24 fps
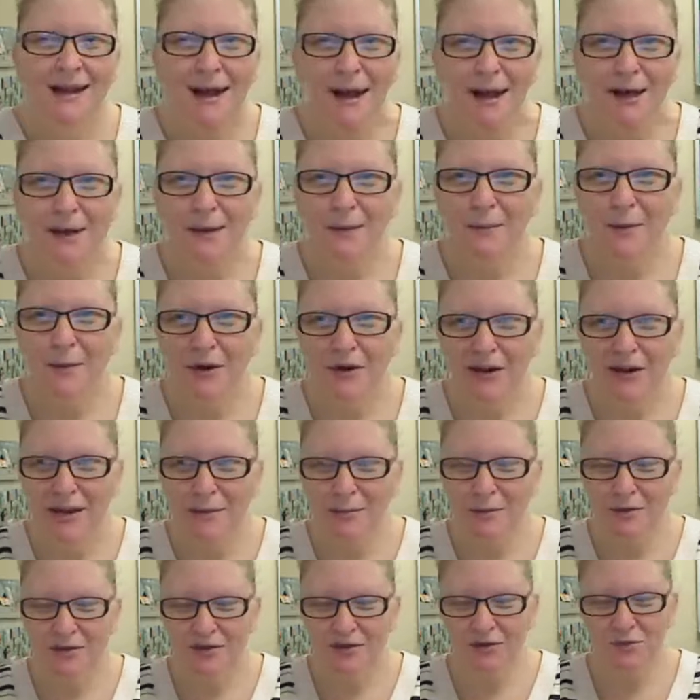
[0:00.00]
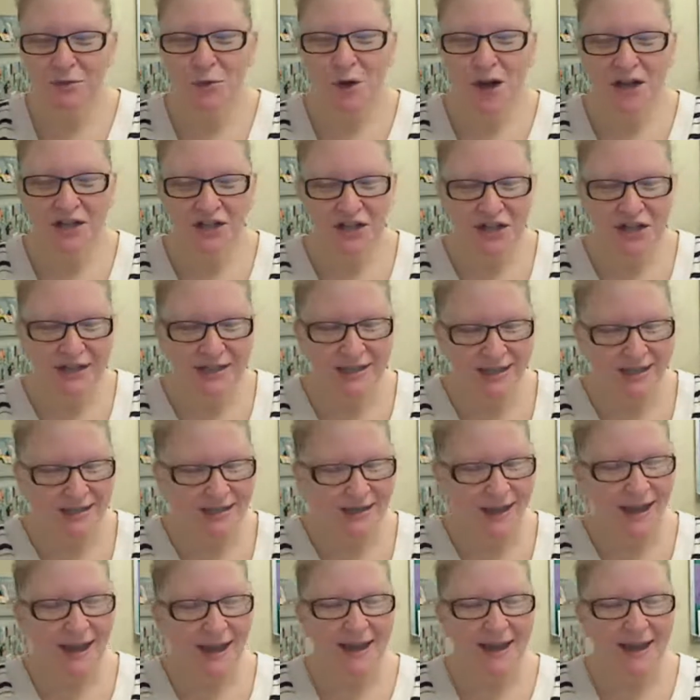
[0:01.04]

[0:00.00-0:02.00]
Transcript: are able to watch it,